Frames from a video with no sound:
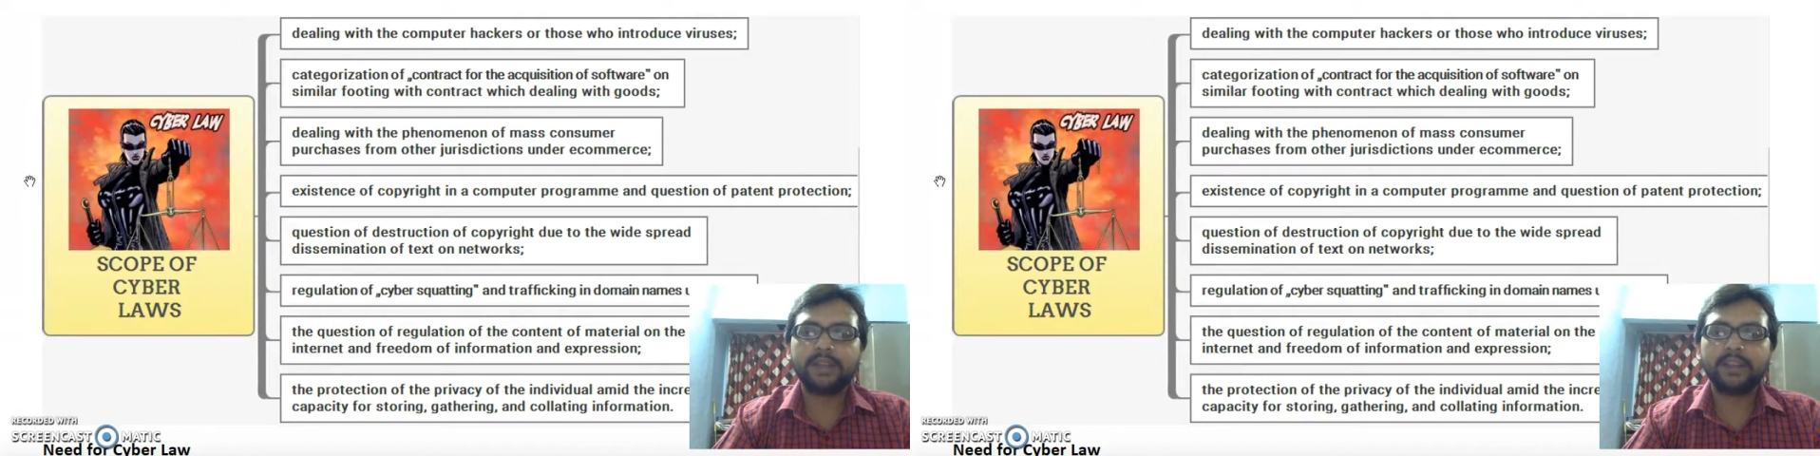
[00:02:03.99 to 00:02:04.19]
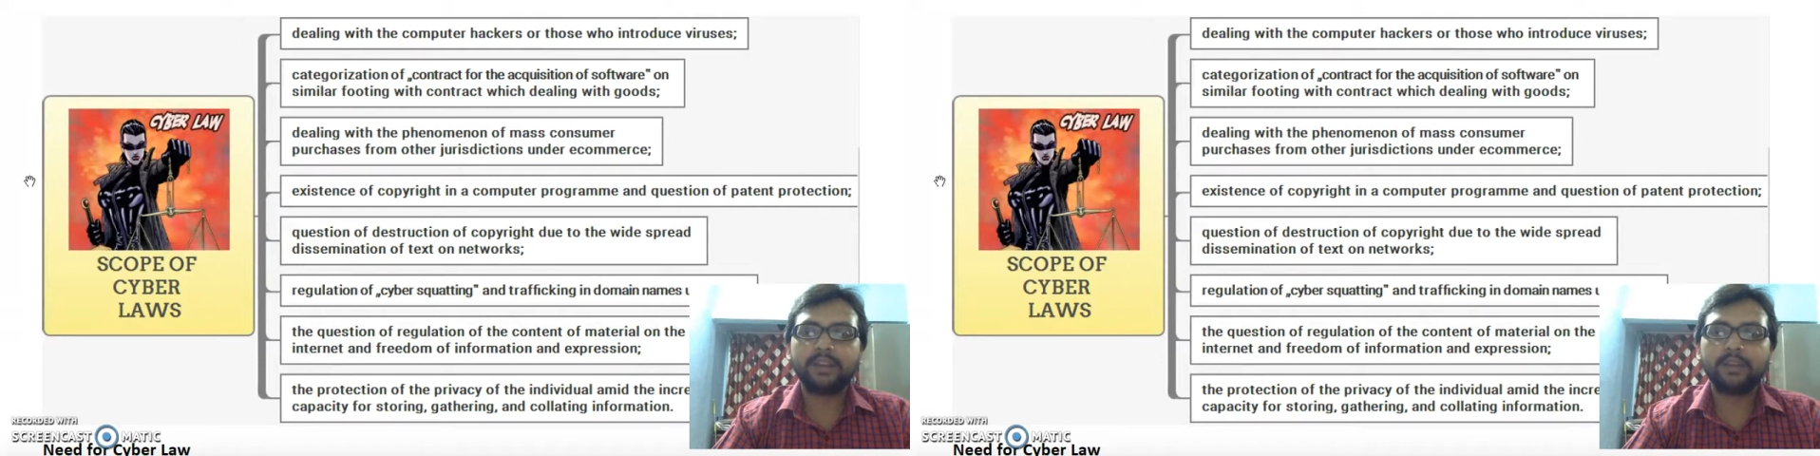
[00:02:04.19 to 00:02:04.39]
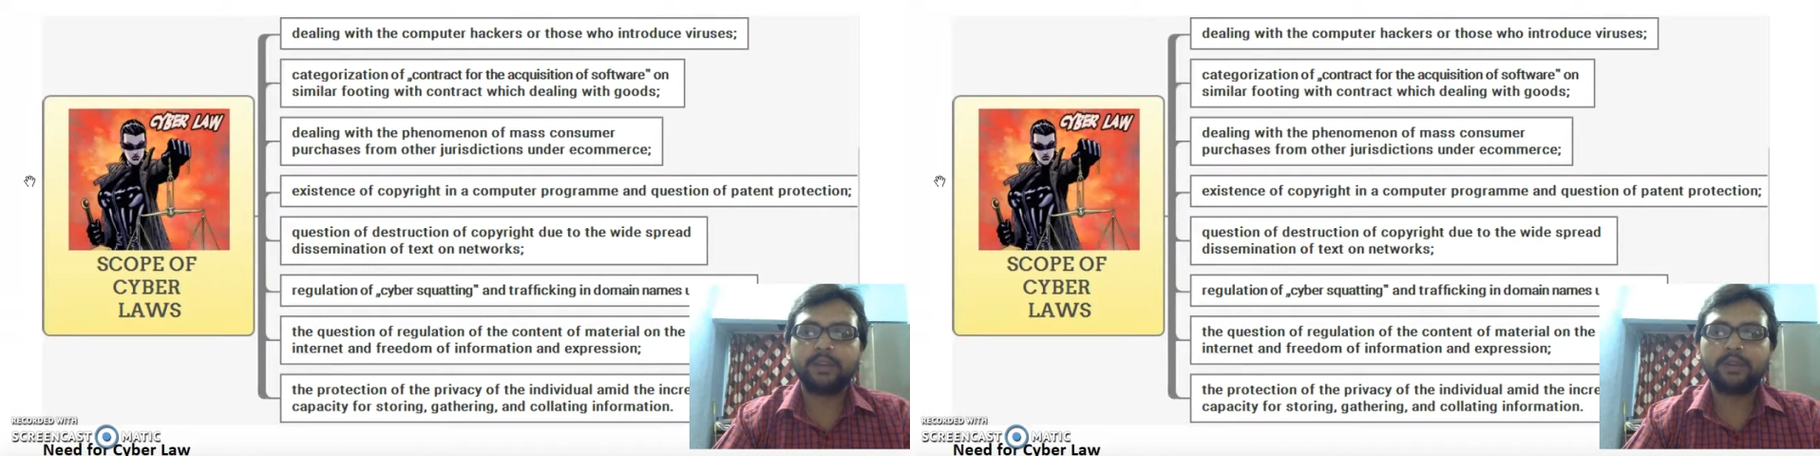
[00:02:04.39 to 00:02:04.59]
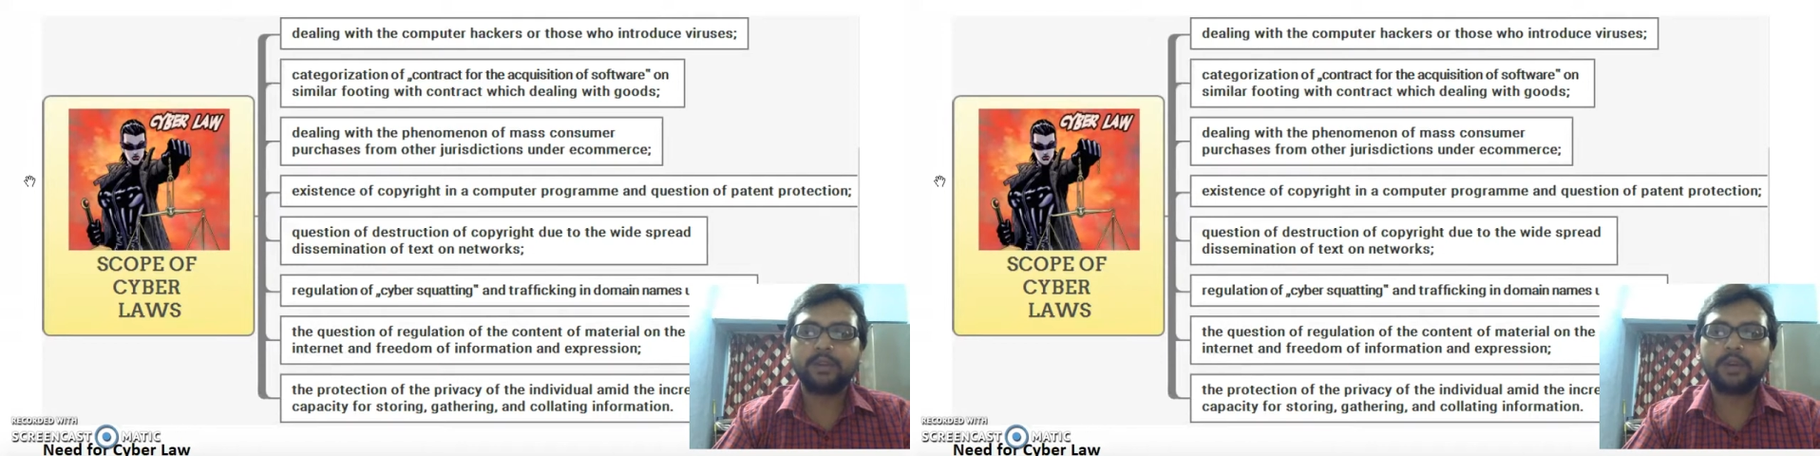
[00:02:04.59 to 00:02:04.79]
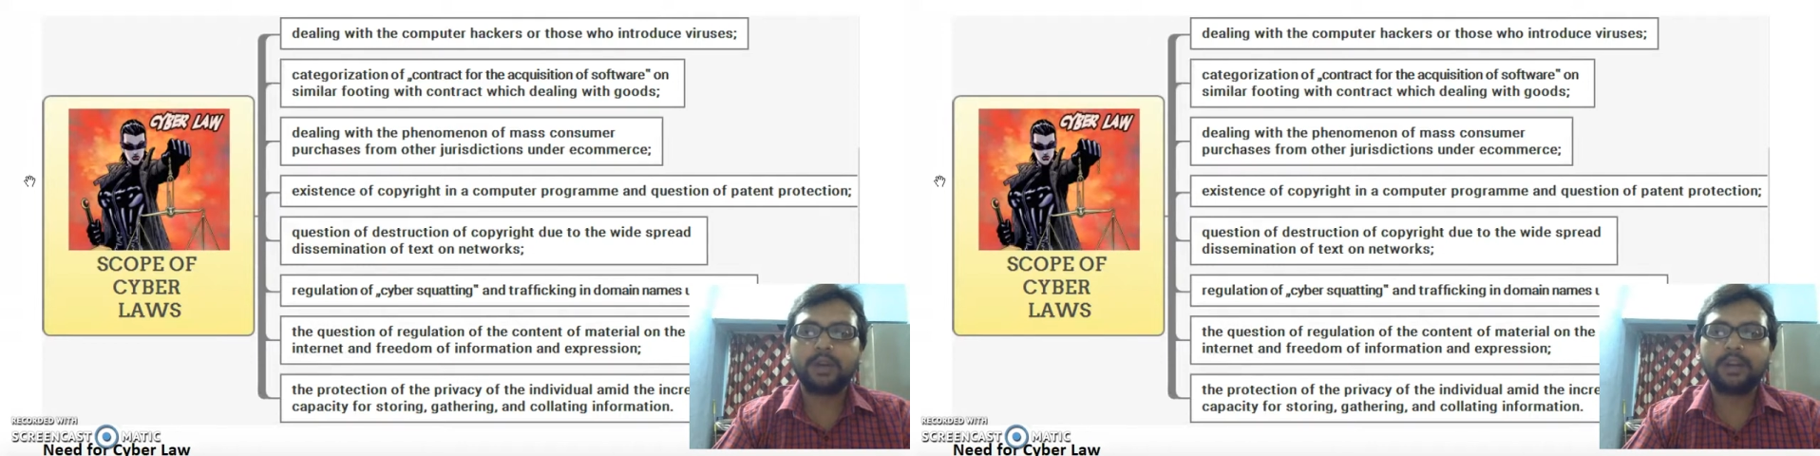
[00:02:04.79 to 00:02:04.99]
then you have
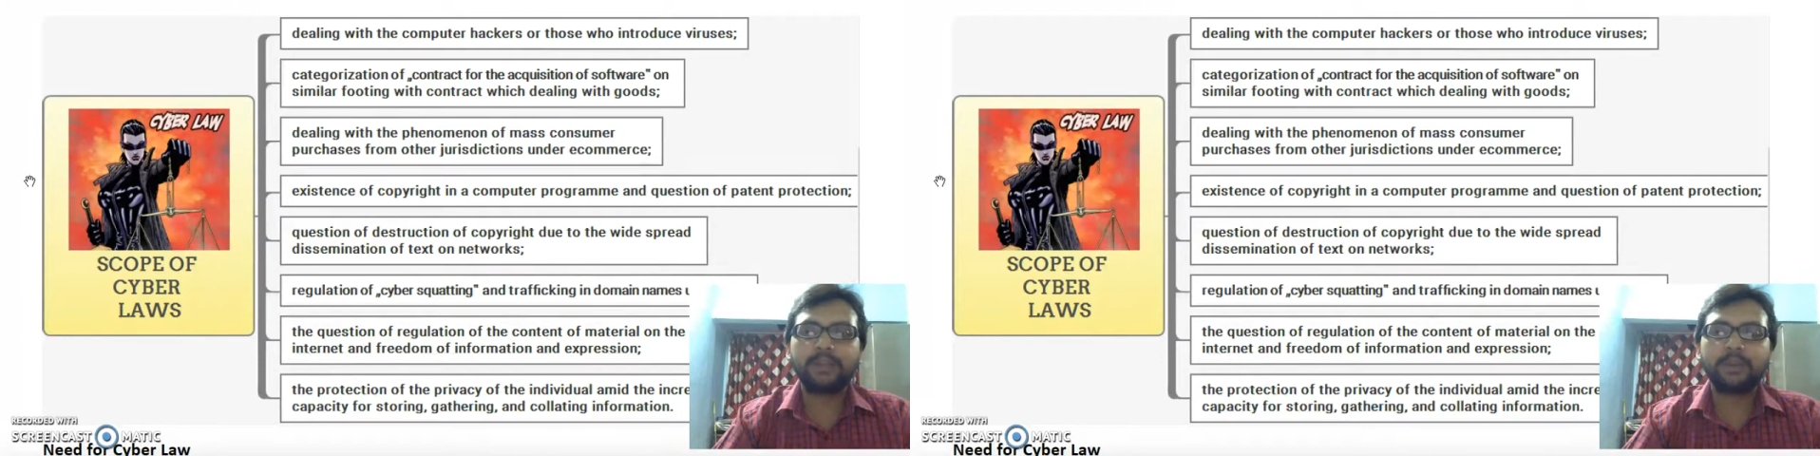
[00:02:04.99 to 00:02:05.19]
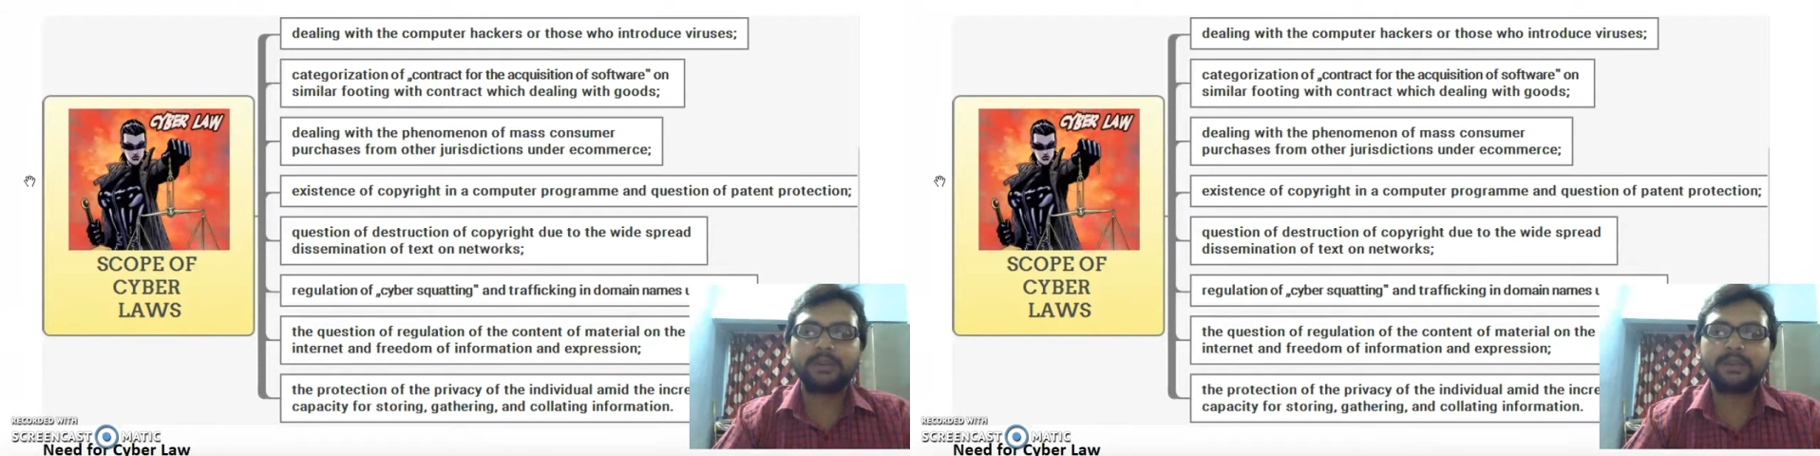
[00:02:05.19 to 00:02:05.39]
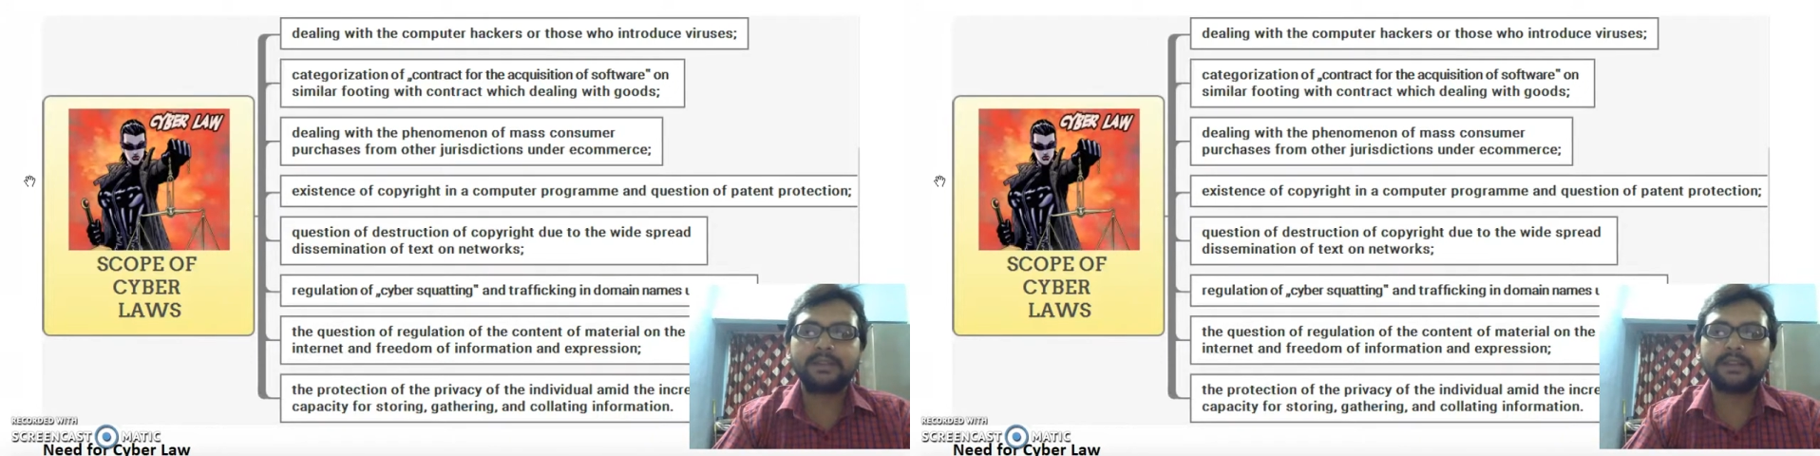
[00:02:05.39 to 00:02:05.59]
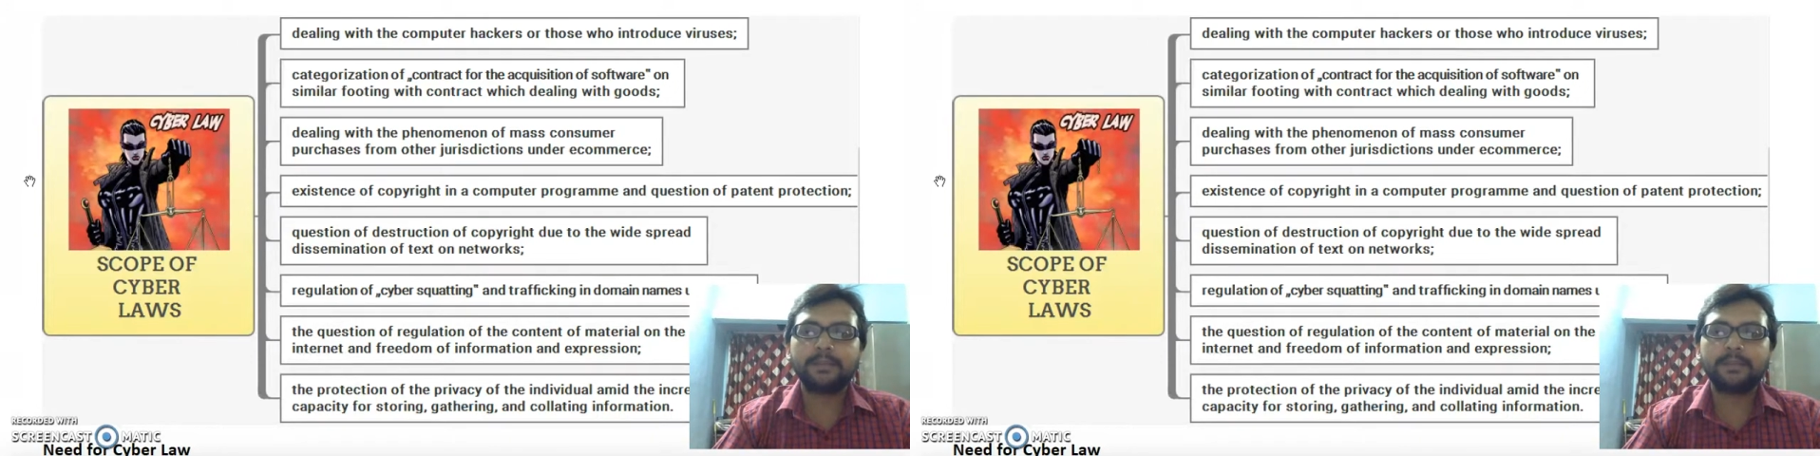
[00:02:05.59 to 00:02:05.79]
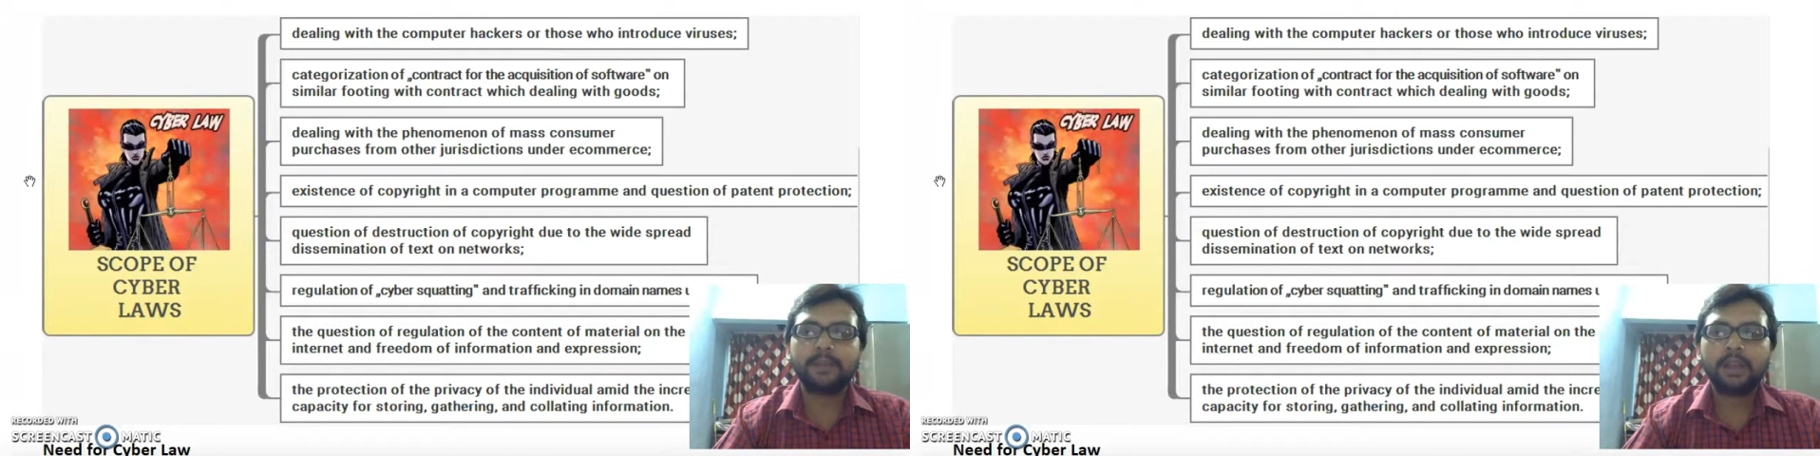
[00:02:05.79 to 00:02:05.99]
to deposit
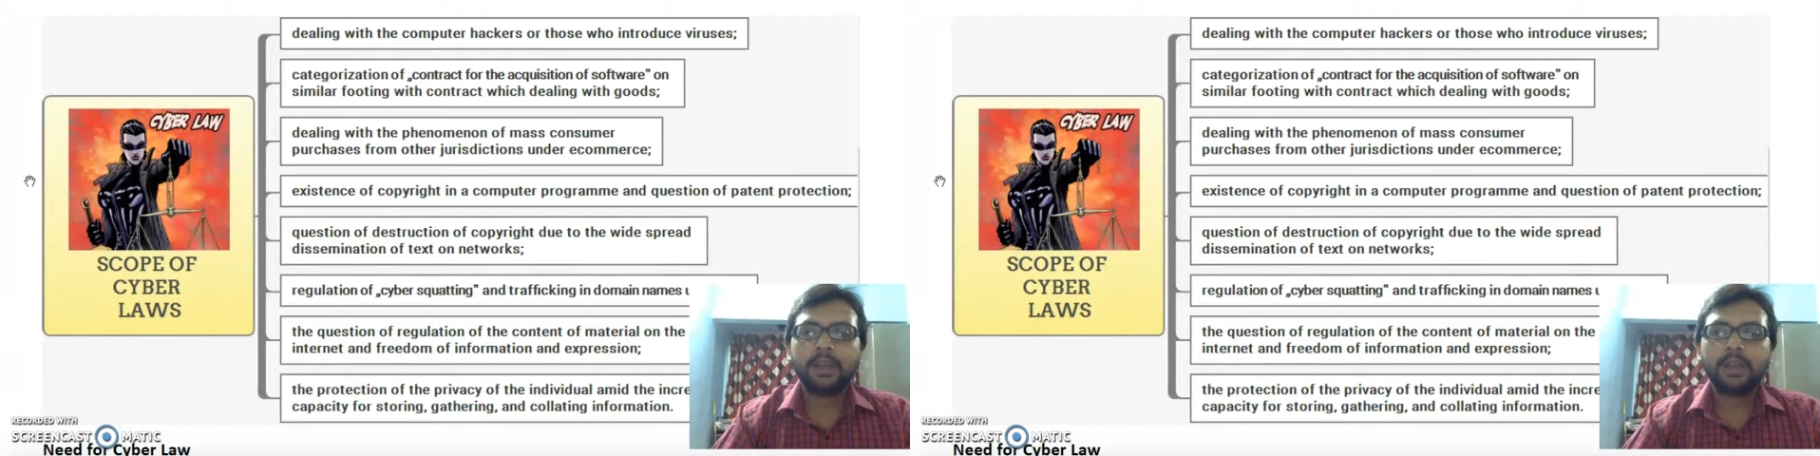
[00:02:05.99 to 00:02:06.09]
some